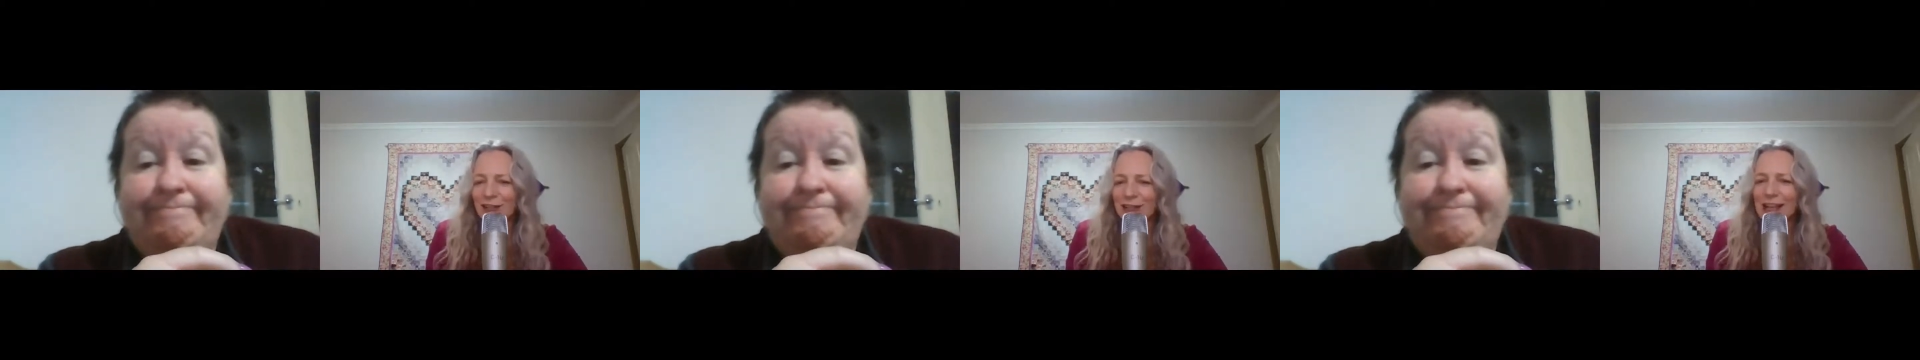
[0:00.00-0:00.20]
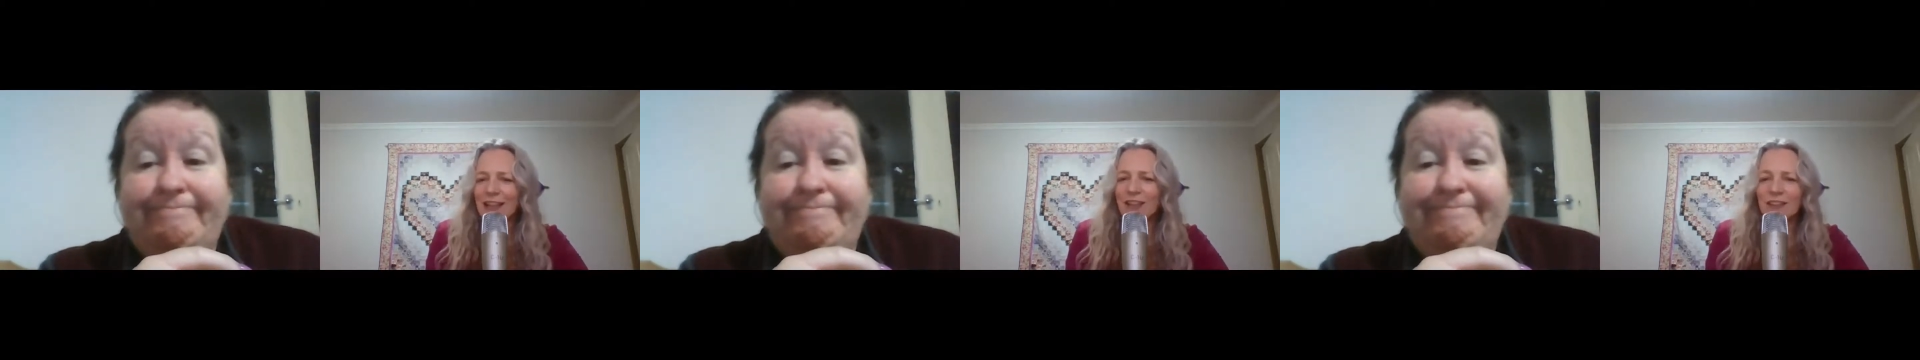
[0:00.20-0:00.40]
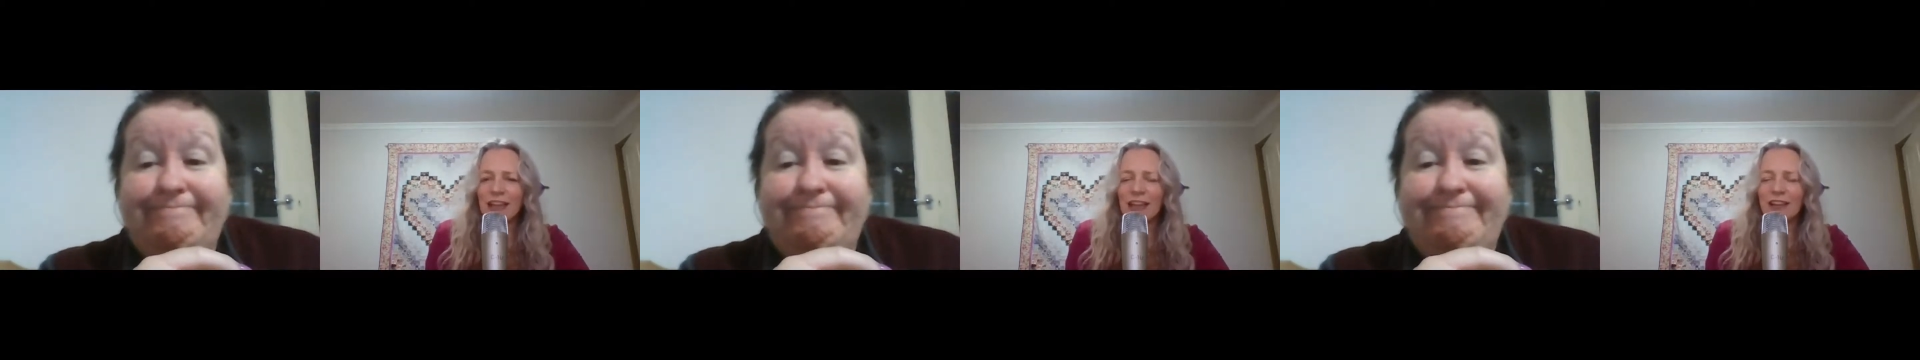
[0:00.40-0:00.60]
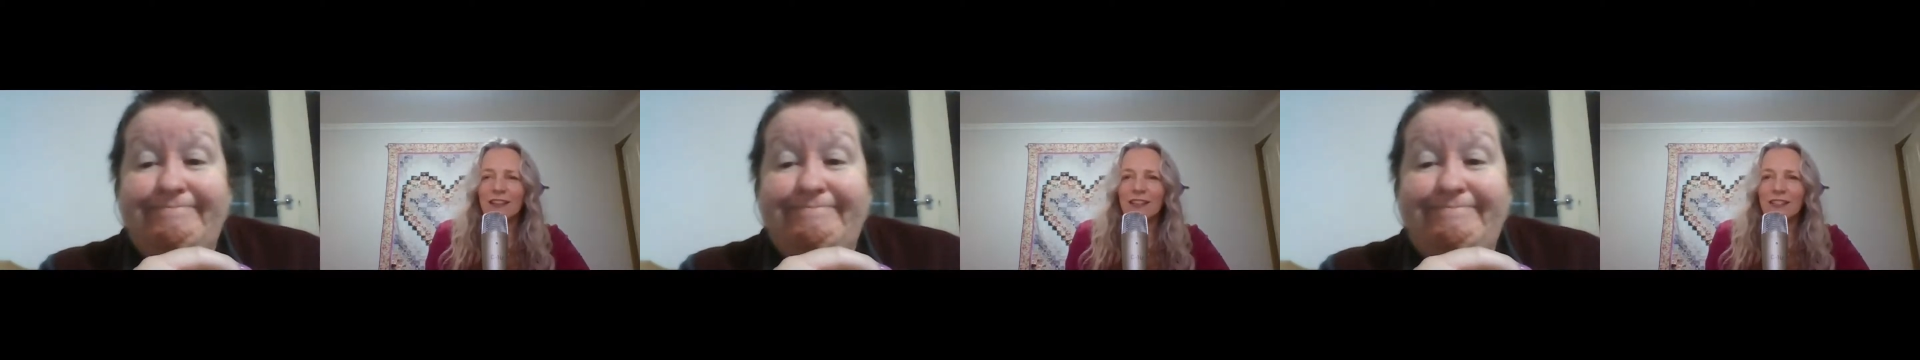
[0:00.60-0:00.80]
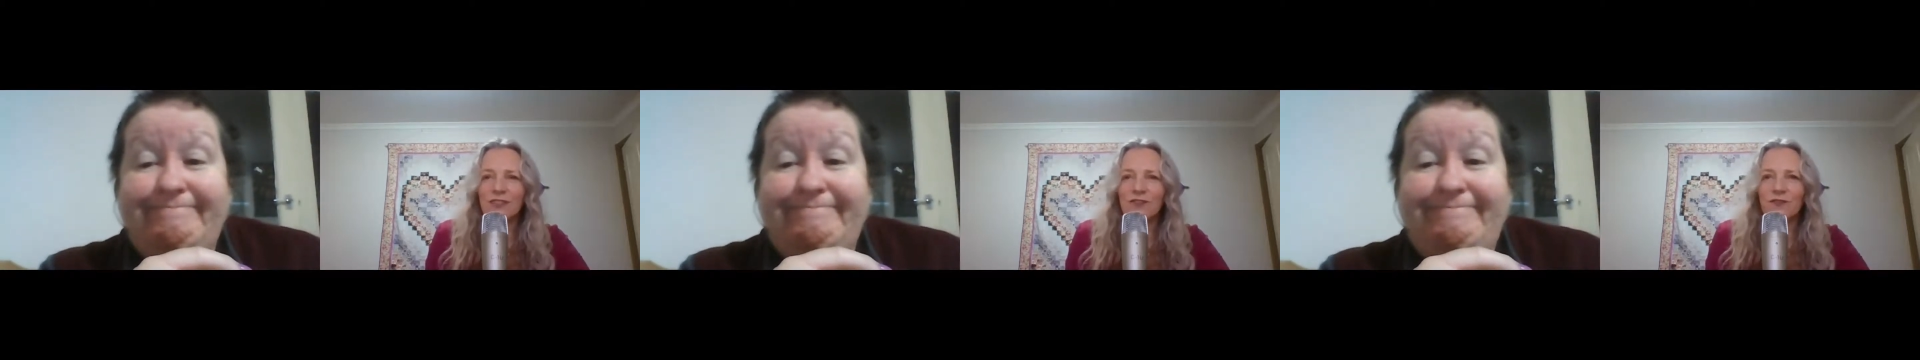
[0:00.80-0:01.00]
Speaker 1: and and
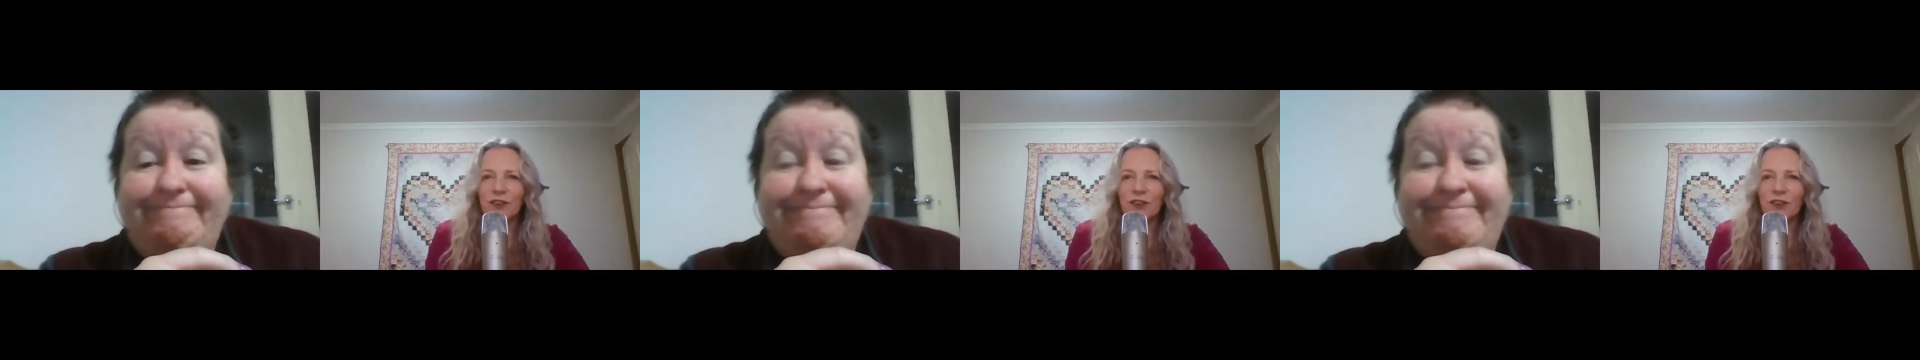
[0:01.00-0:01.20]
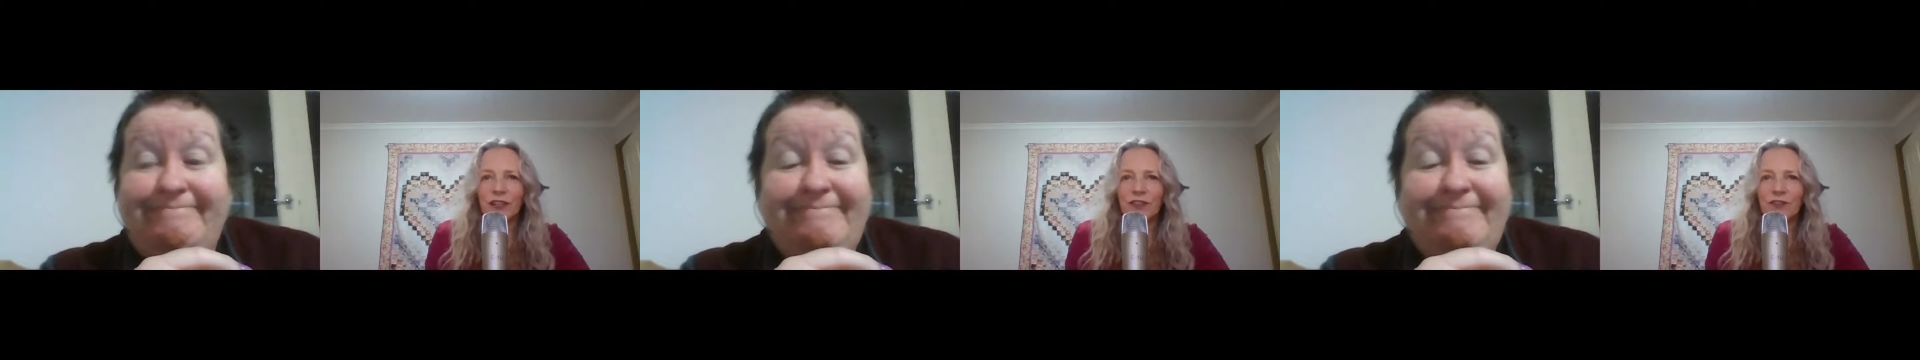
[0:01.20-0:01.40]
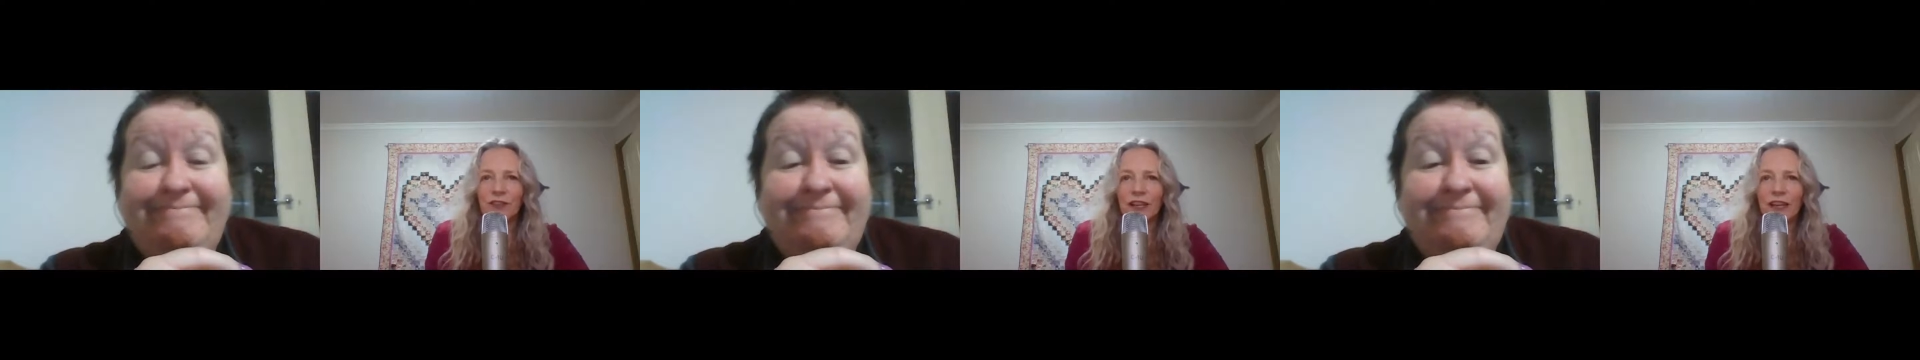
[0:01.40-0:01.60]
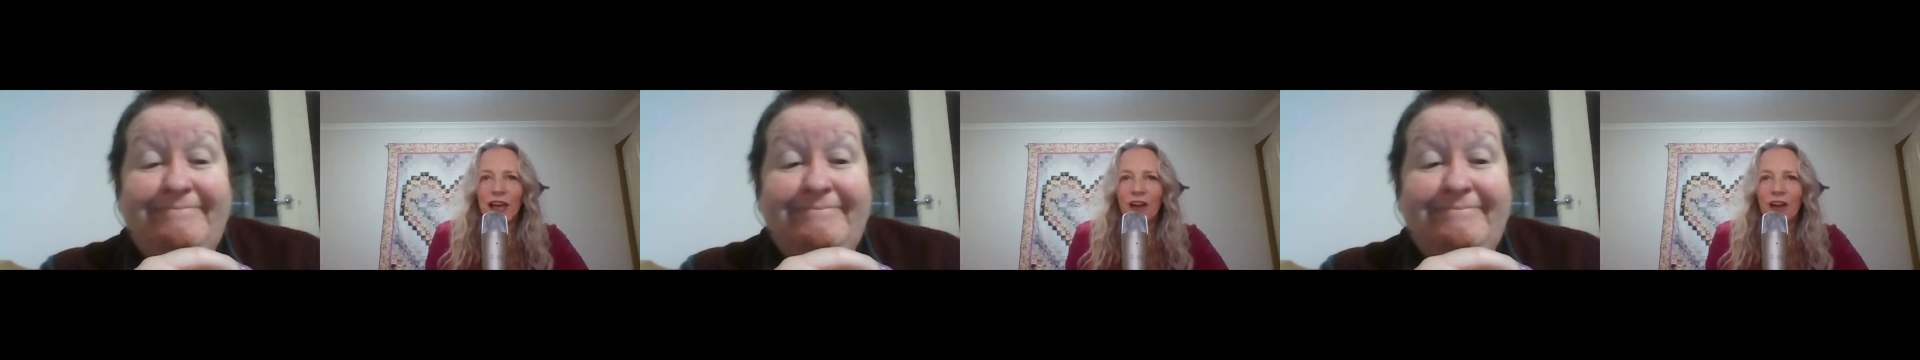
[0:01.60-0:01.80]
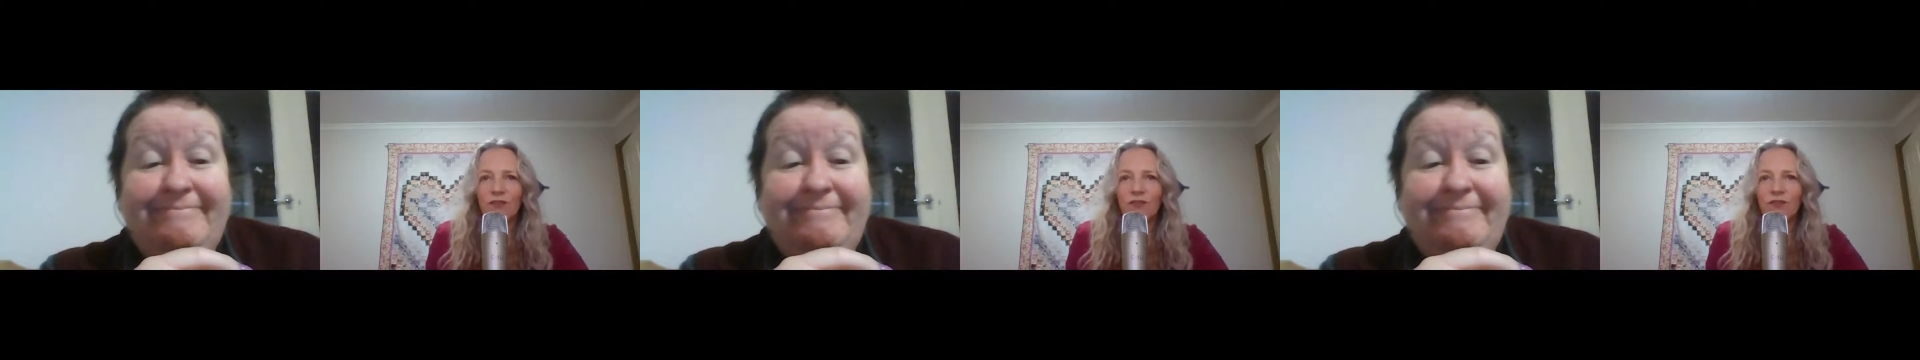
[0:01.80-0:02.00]
it's fair enough. They
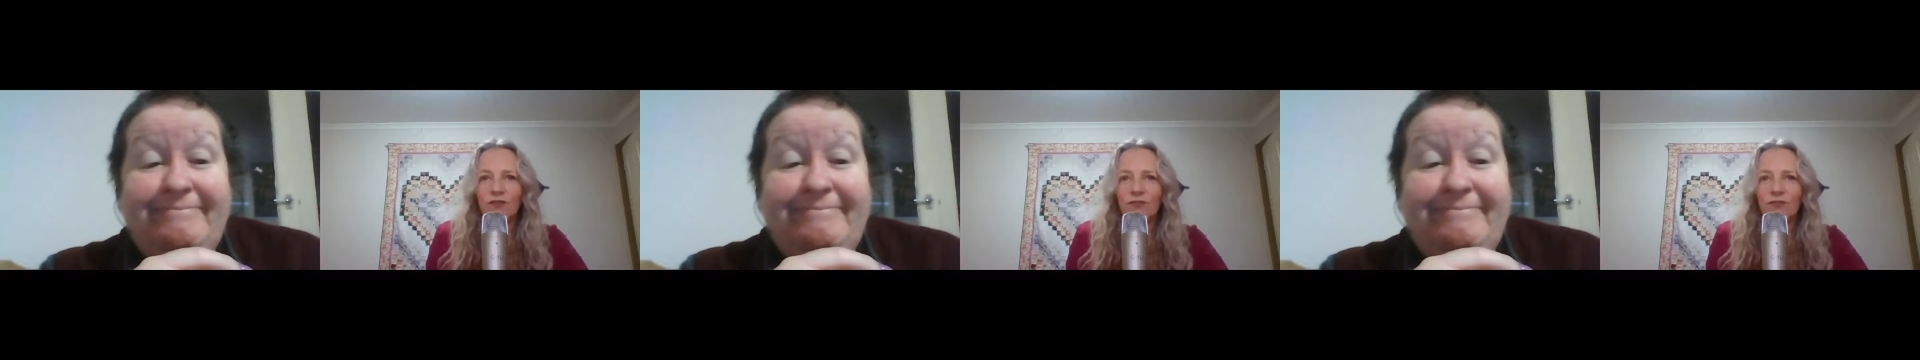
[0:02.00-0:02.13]
have